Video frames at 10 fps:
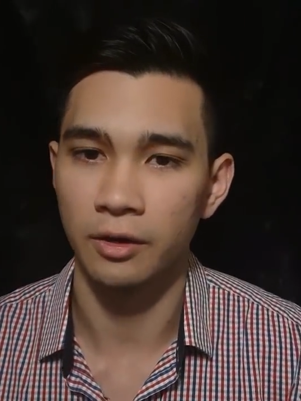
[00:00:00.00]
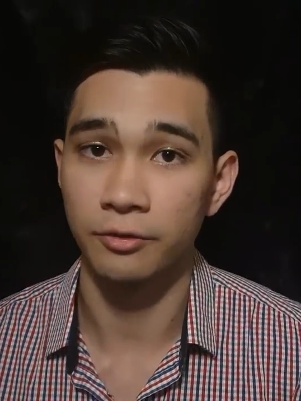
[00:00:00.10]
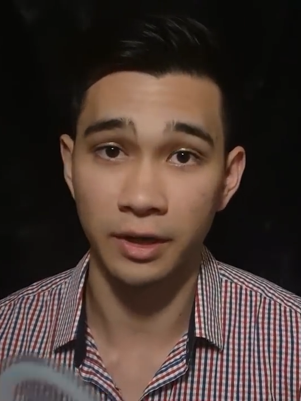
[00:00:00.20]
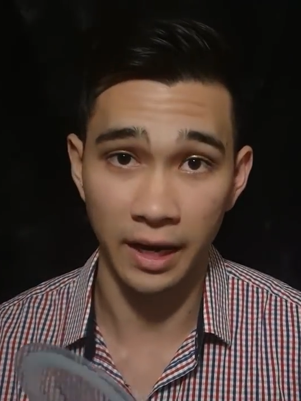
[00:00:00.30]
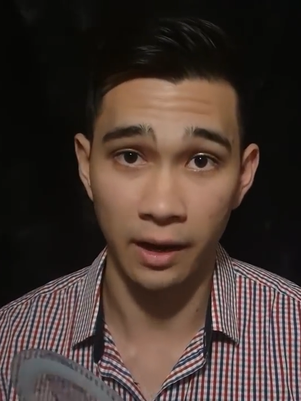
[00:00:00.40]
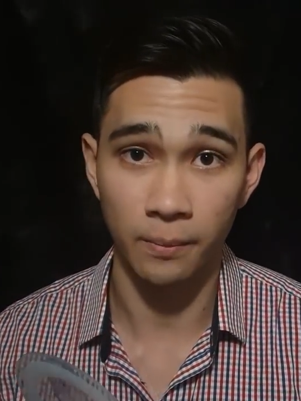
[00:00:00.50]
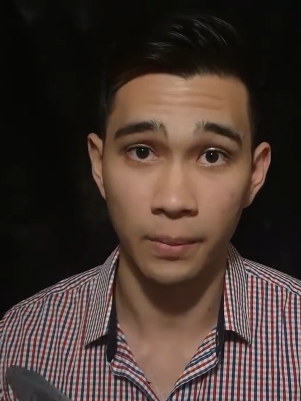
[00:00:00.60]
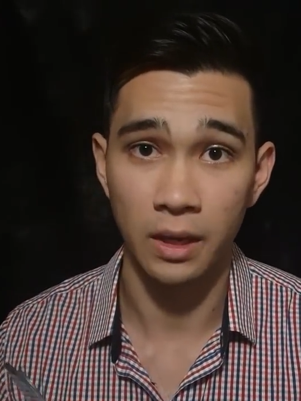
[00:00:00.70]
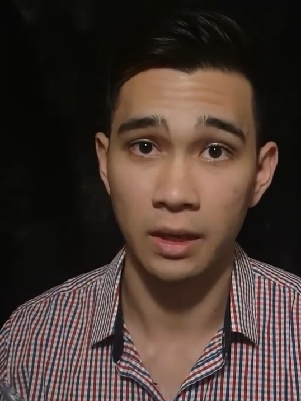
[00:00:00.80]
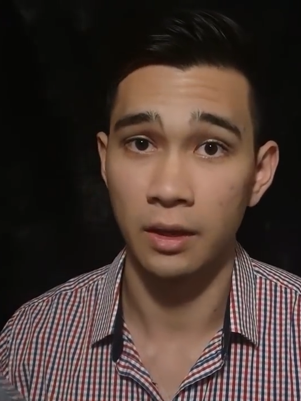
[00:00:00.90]
For now,
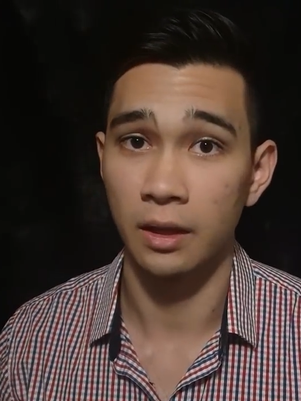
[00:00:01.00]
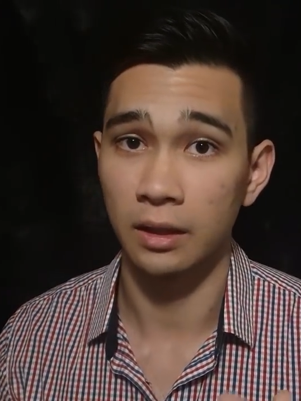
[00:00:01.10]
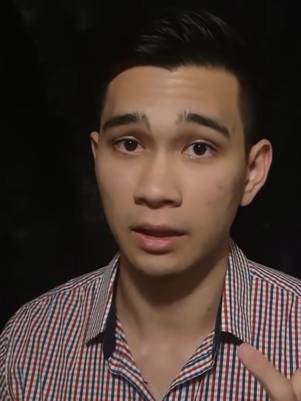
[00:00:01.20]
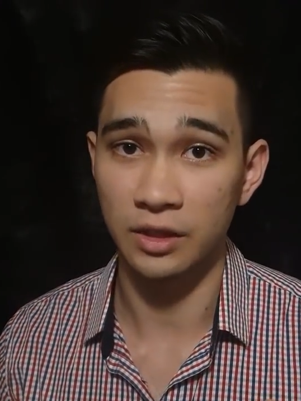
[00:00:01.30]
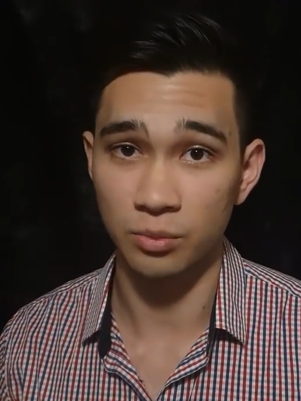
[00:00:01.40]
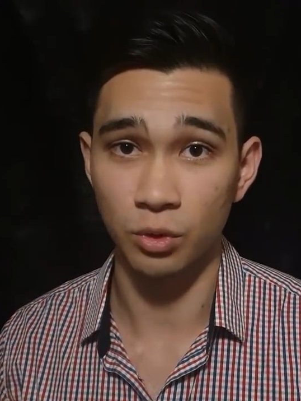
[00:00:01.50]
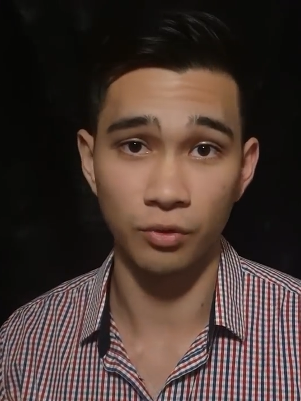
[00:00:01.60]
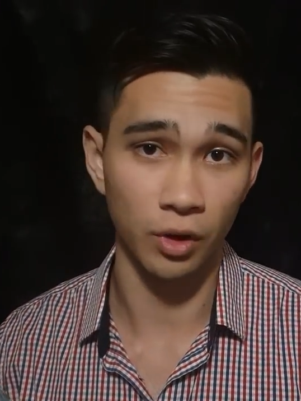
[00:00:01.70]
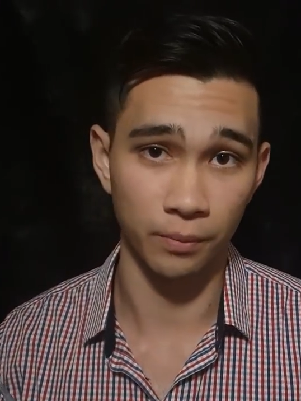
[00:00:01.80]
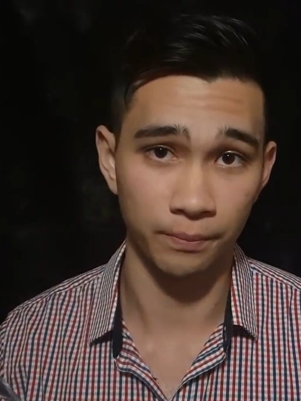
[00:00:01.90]
let's
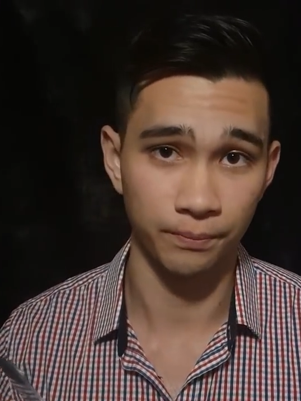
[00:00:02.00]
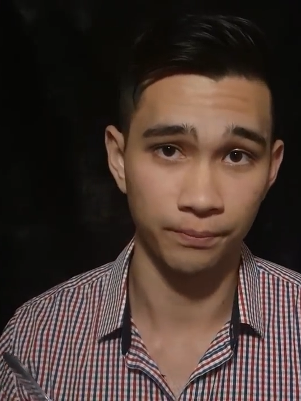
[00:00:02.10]
move on.